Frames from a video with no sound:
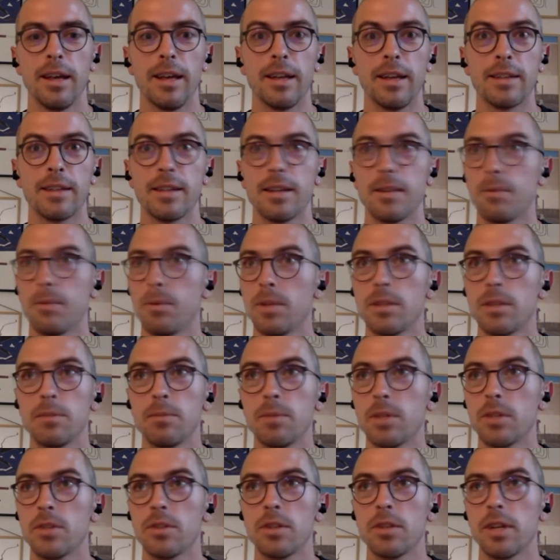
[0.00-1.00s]
I said,
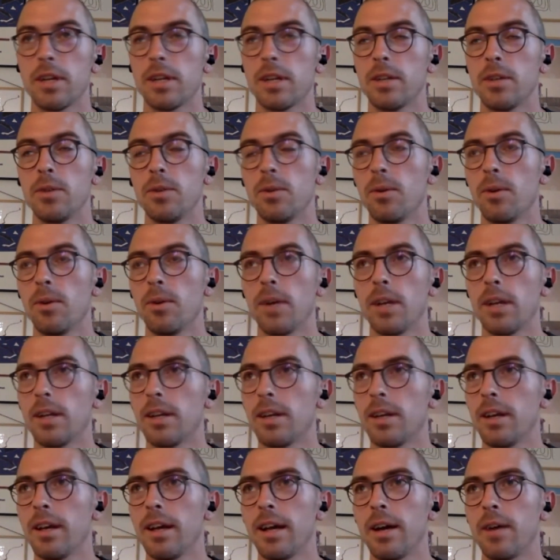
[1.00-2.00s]
what should I do, and
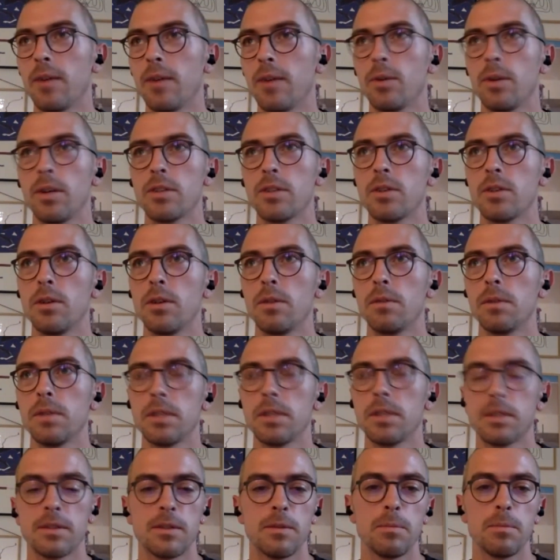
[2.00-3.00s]
how do I solve
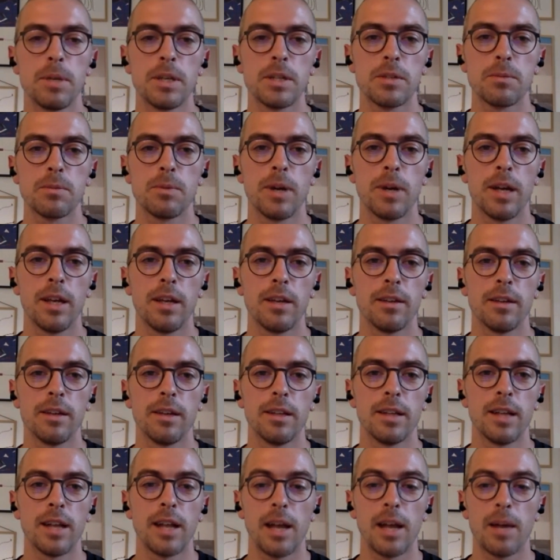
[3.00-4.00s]
this the best way?
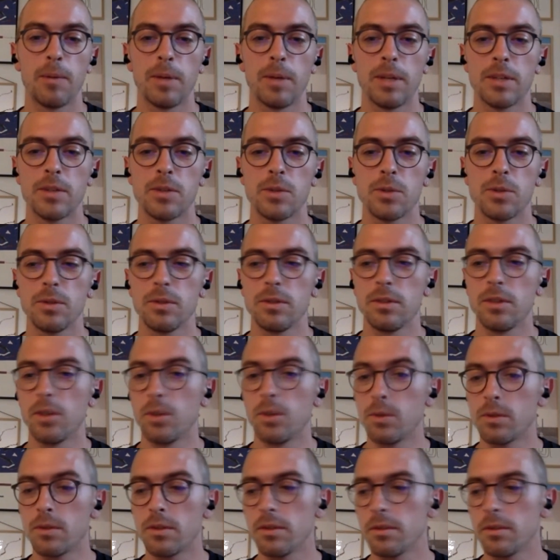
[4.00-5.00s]
And then I went to
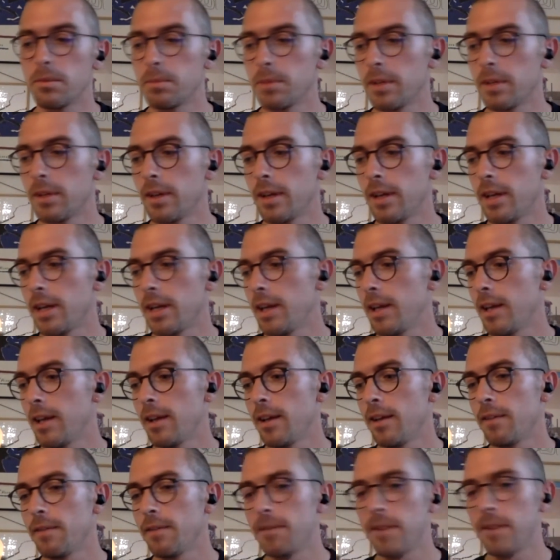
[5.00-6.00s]
YouTube,
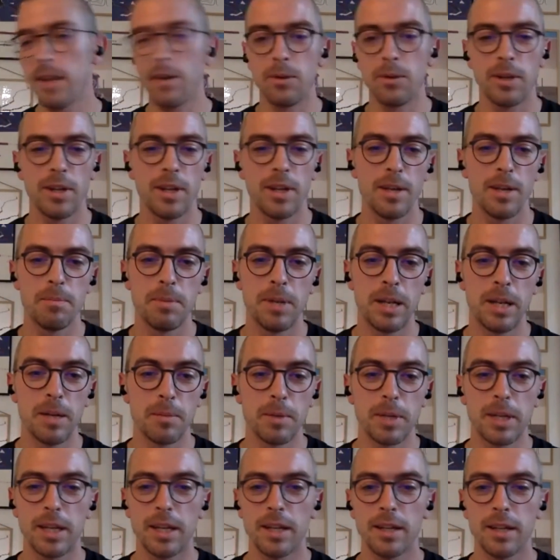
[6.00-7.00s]
found Peter
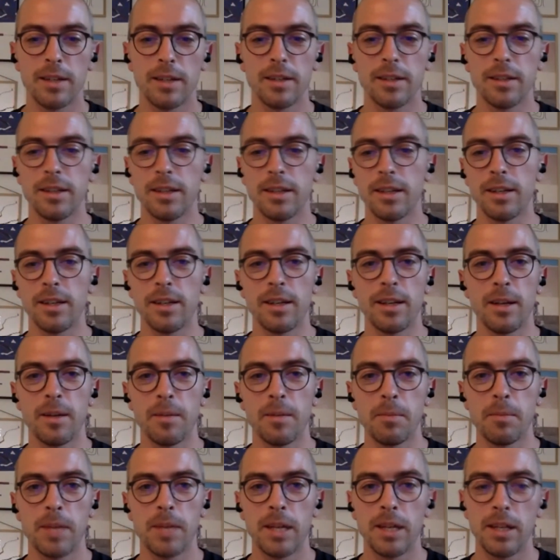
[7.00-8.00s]
McKinnon
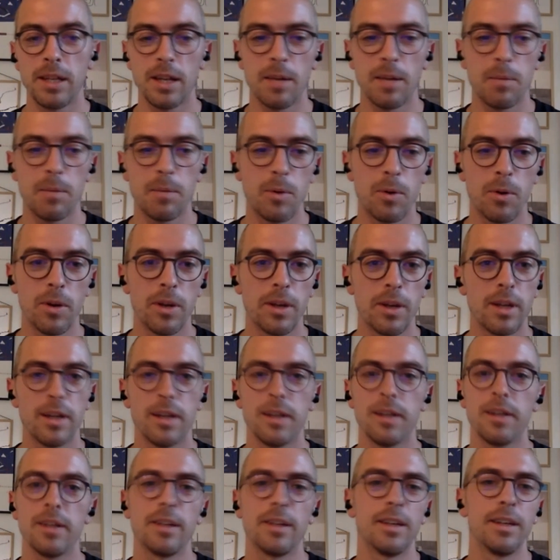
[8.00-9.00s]
and Matthew
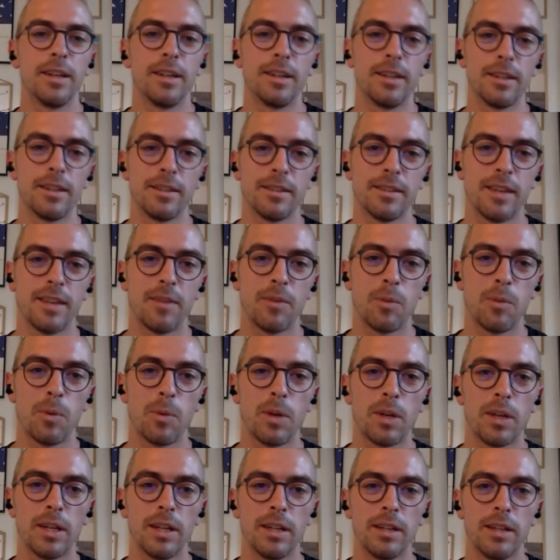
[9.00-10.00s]
Hapoya and
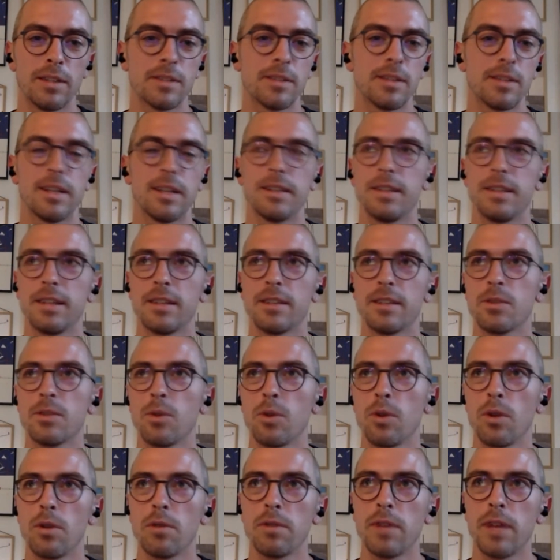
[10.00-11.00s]
everyone else that did
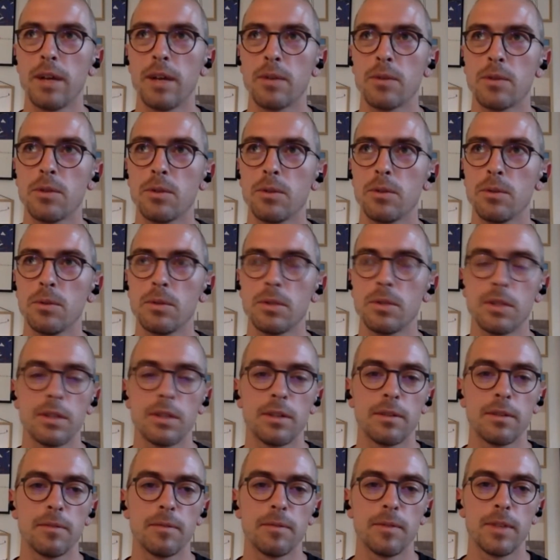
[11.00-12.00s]
sort of how-tos
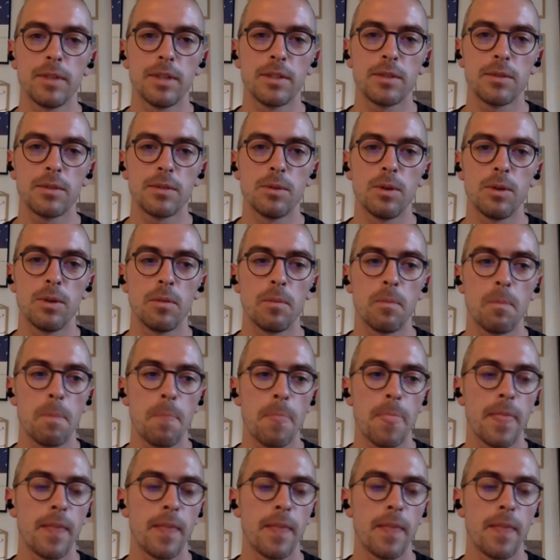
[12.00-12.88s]
and so on.